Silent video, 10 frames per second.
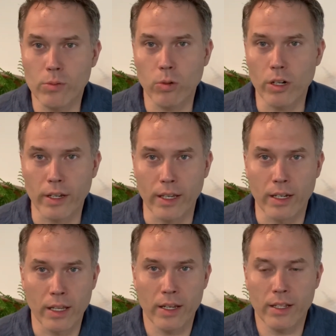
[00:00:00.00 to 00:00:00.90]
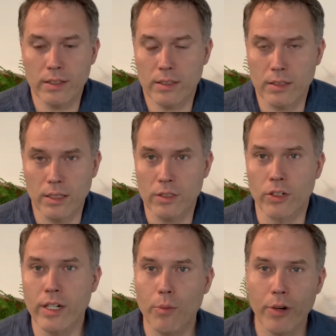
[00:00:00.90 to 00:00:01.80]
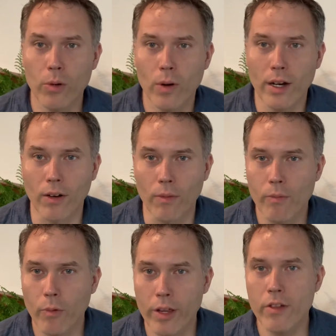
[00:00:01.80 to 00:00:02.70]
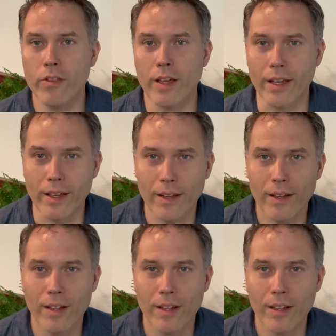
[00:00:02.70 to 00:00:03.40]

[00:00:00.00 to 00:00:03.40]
work and it turned out pretty well. What do you think?